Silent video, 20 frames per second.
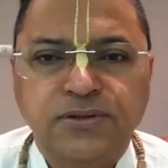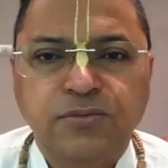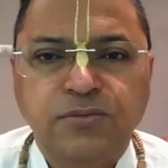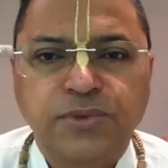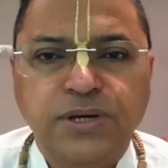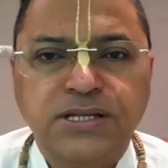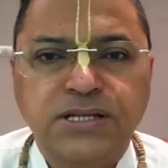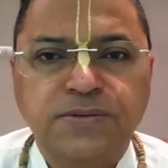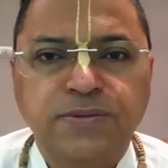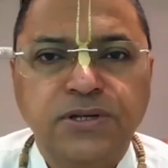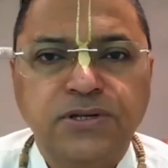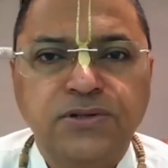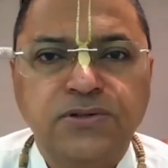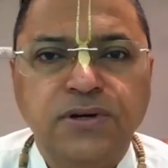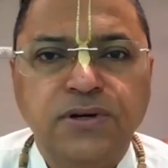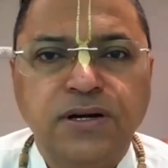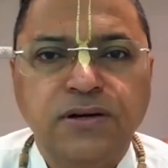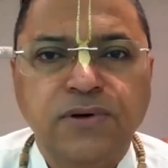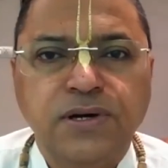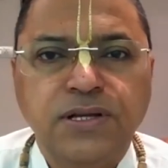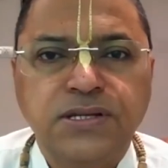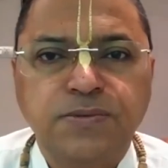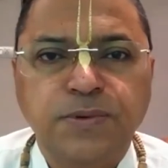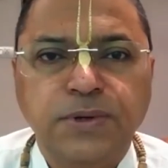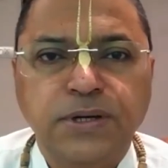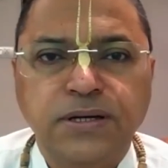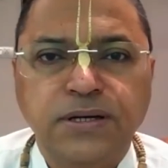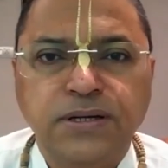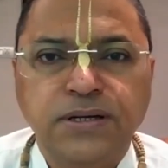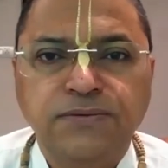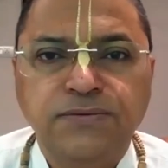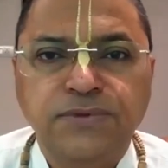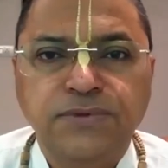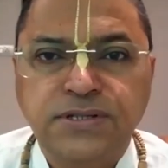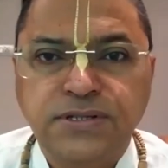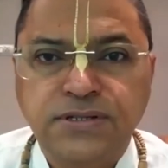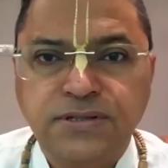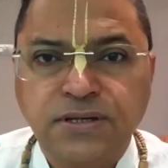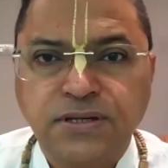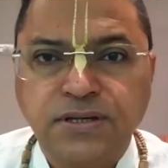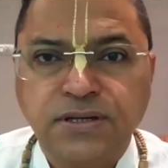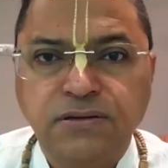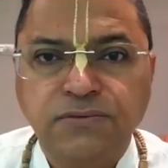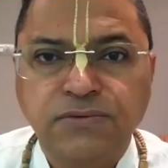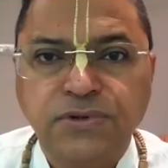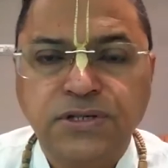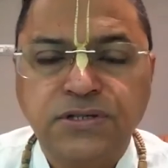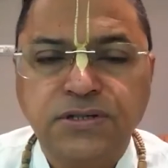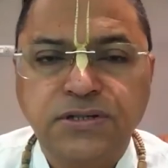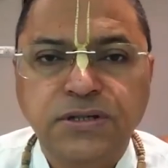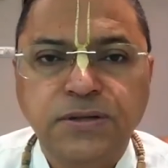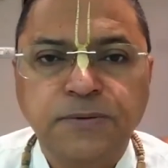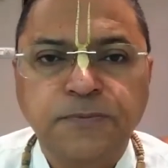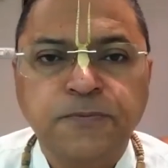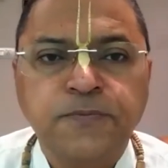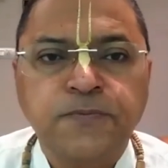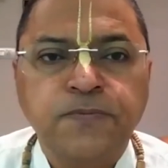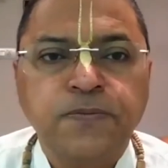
to make spiritual advancement. If this is the conviction,